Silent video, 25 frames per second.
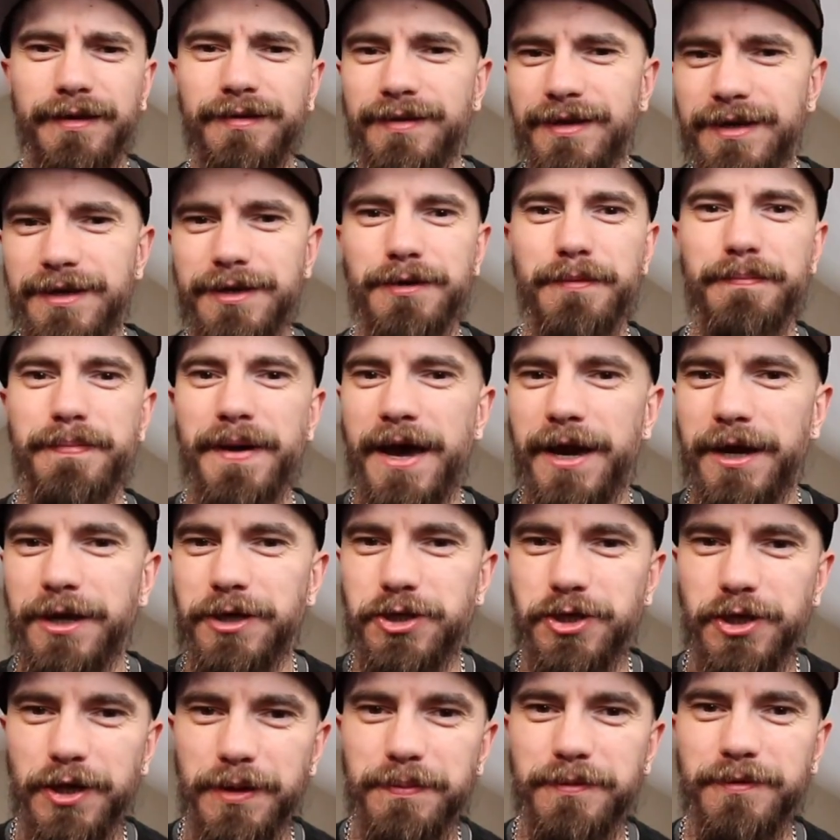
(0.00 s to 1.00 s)
Eating a bag of
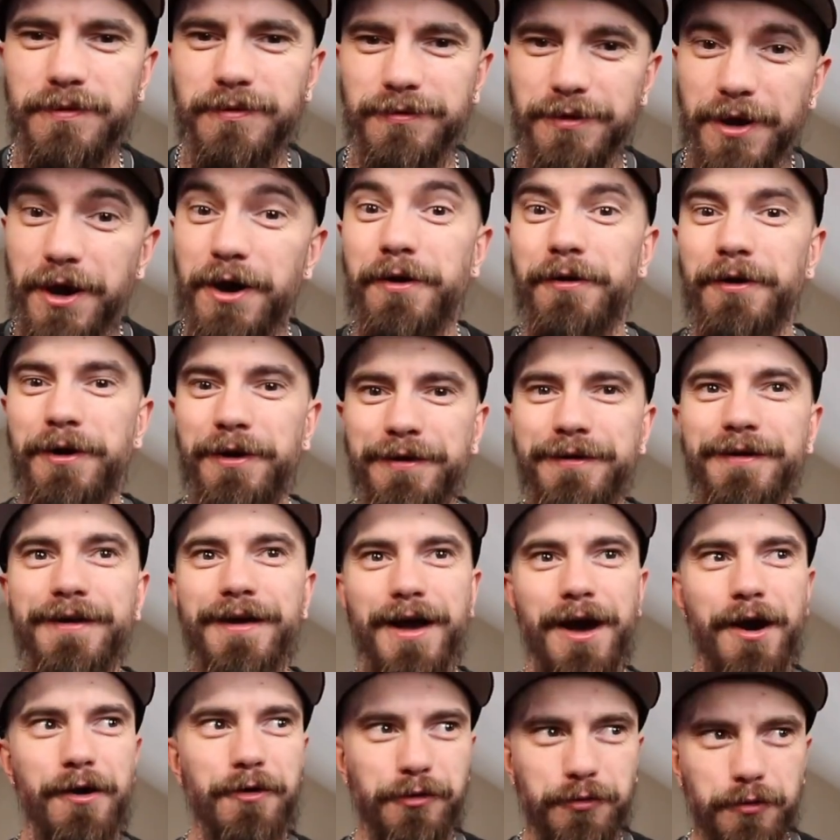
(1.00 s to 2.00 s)
chips? No,
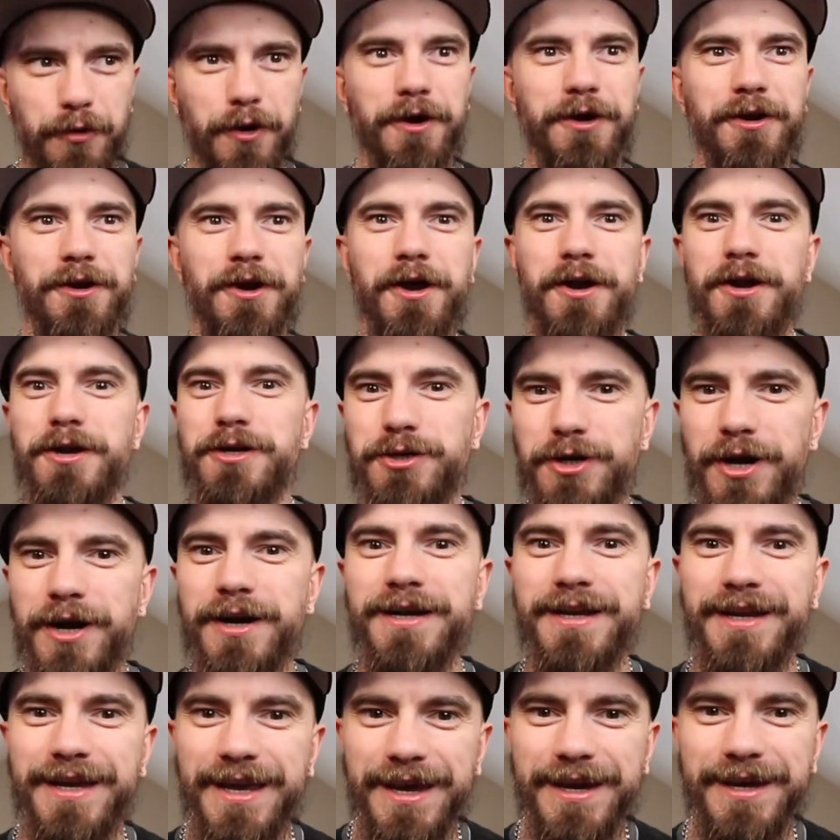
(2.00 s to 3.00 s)
I was working on it,
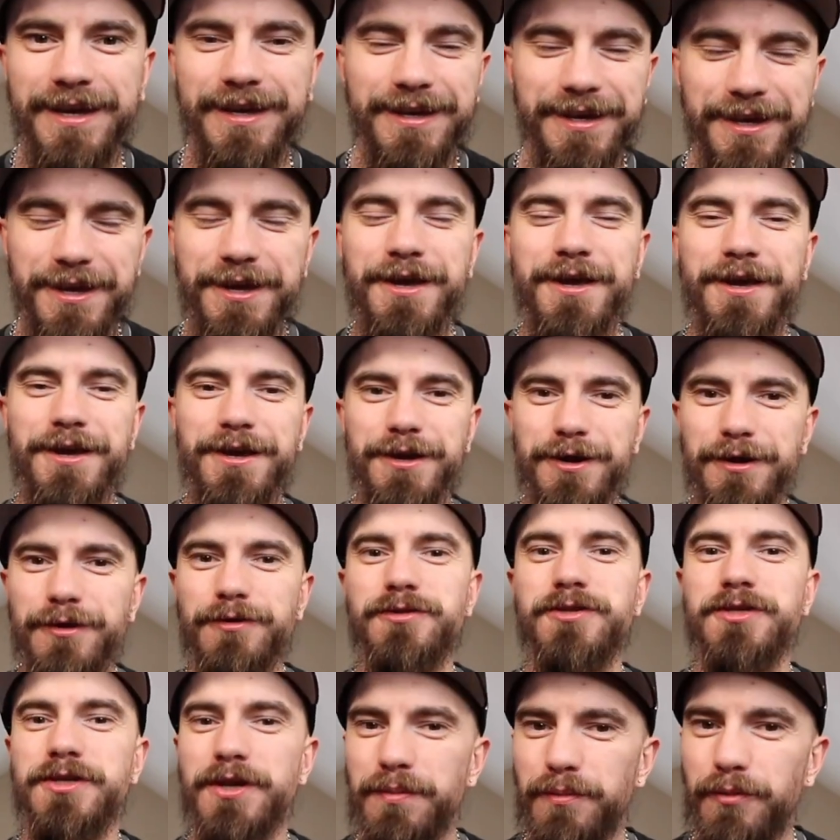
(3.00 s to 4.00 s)
trying to get it,
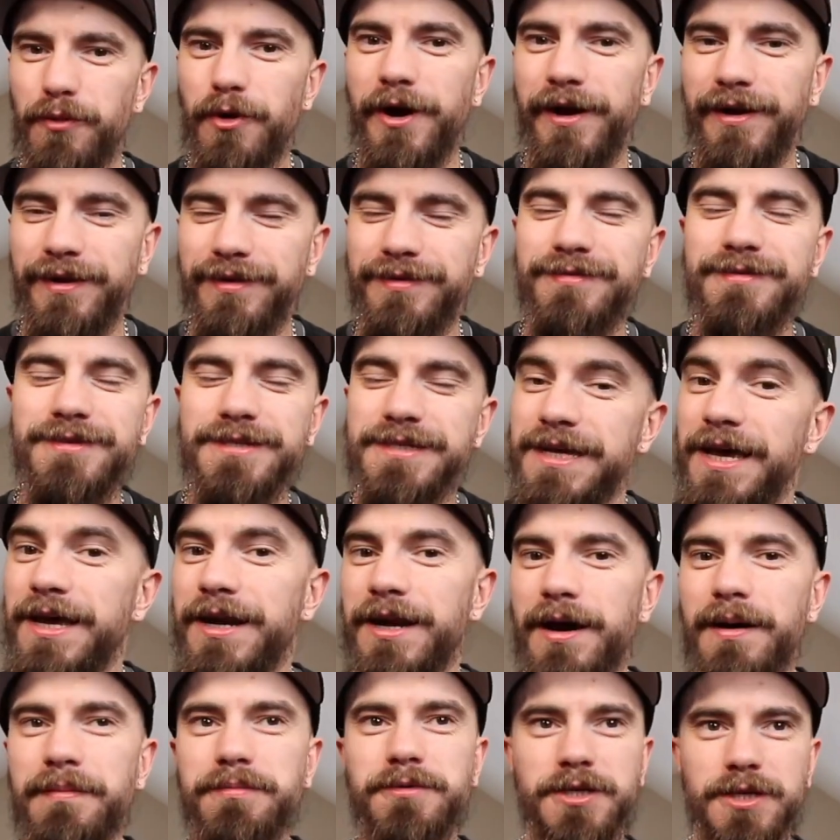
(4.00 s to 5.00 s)
somewhat set
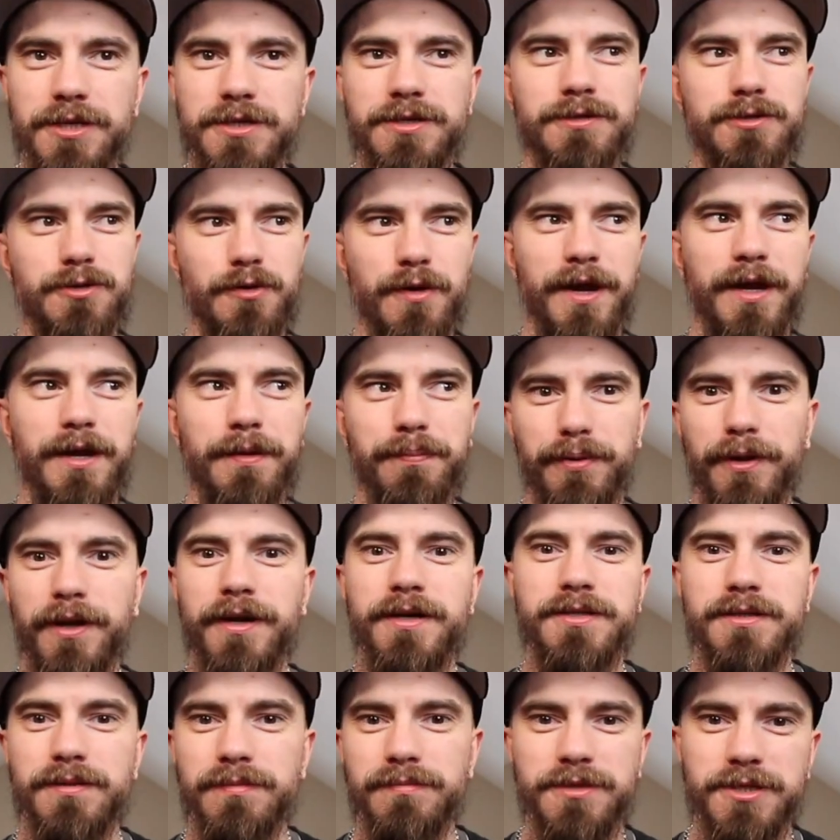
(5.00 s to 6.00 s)
up just so I could
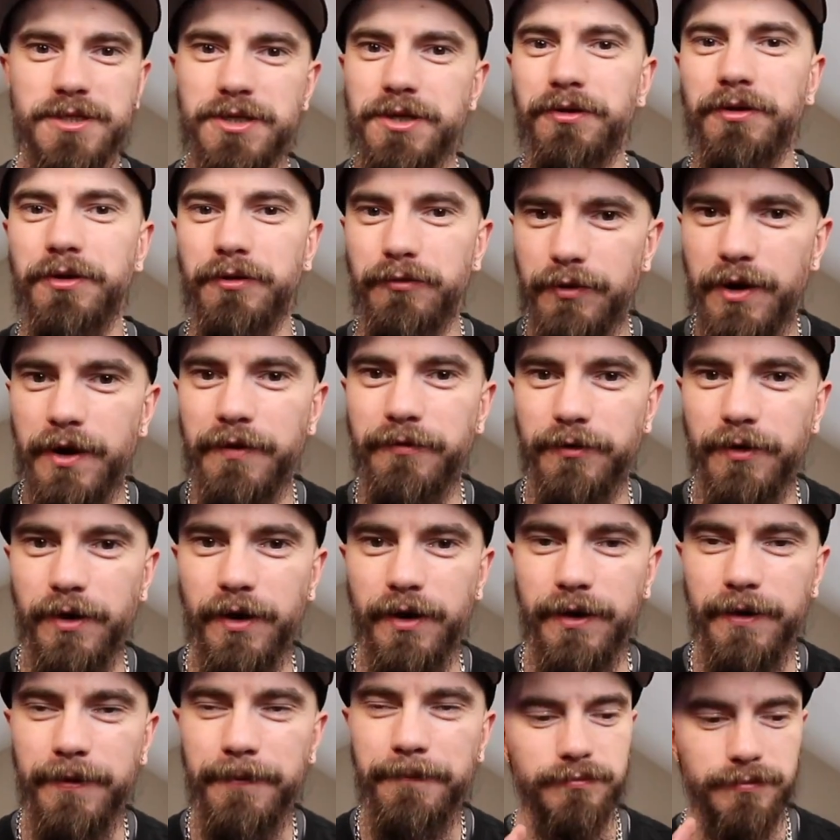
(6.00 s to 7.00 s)
play some silly riffs
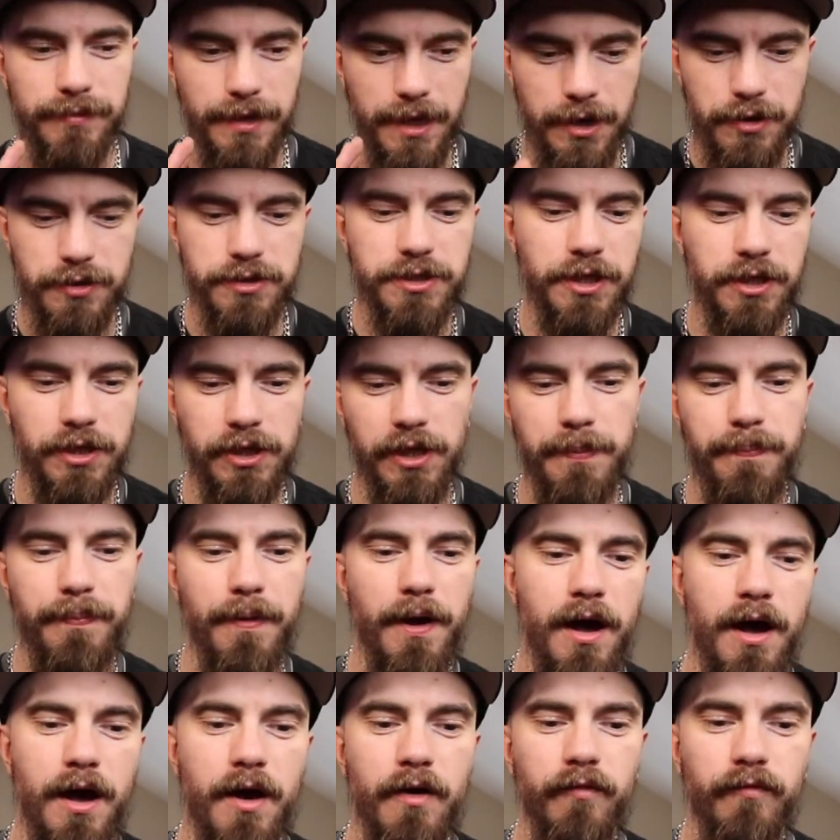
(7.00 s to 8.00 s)
on it. Here's a clip
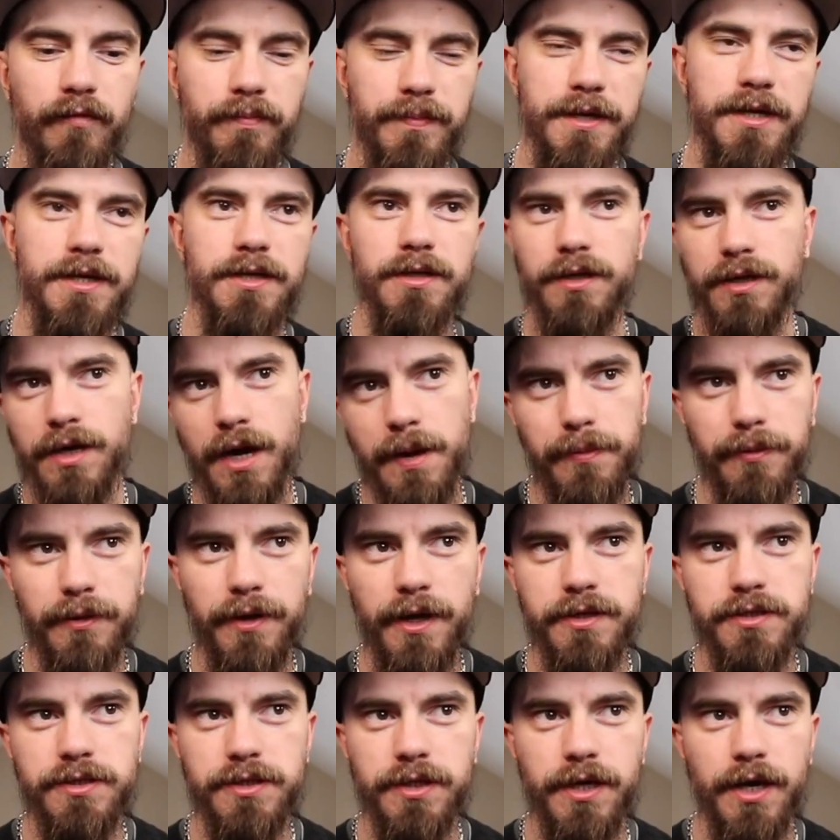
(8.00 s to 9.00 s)
of me a couple
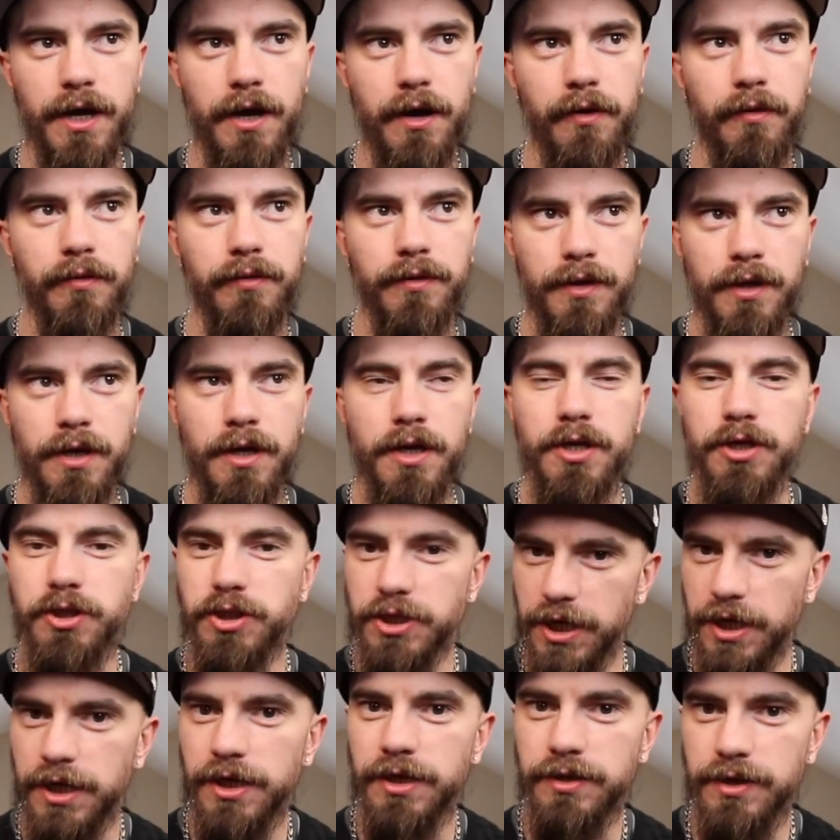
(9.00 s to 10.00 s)
nights ago
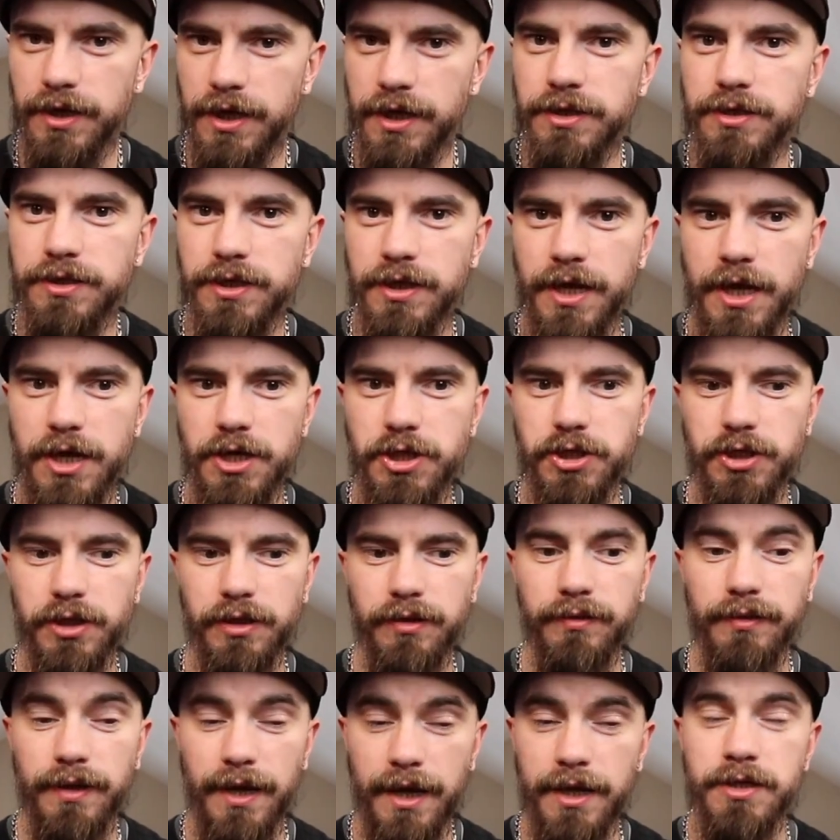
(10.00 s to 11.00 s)
checking the
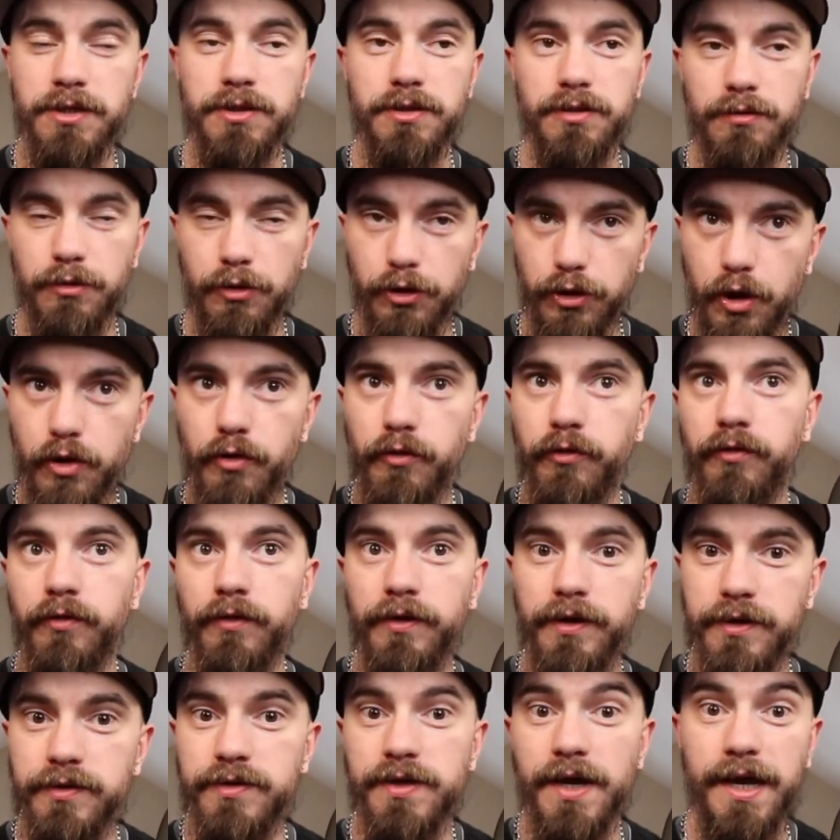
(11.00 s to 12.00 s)
intonation as
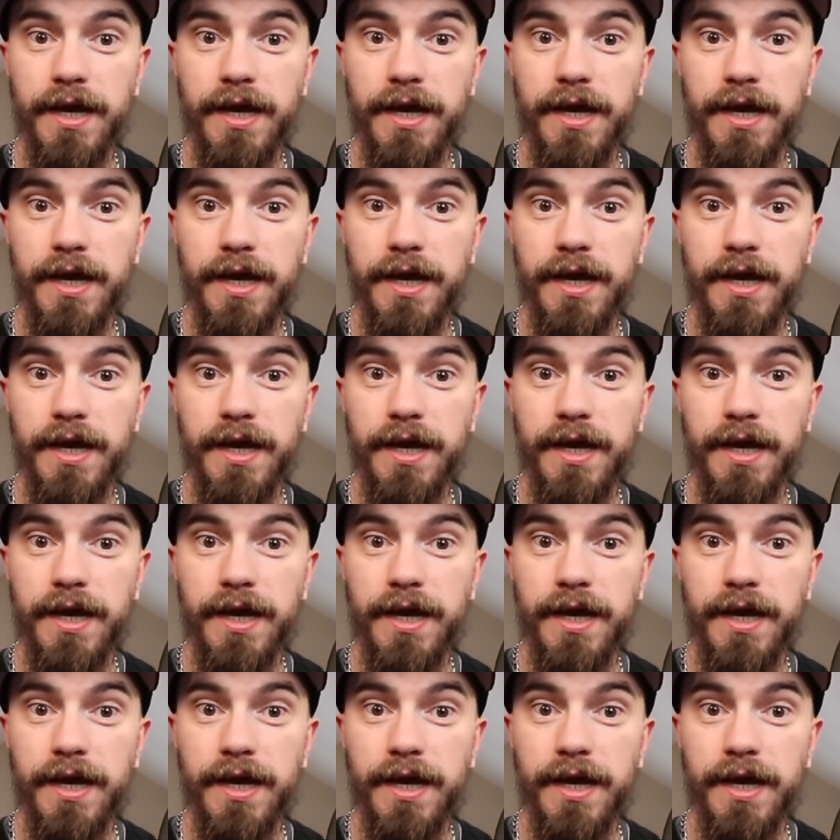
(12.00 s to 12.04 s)
closely as I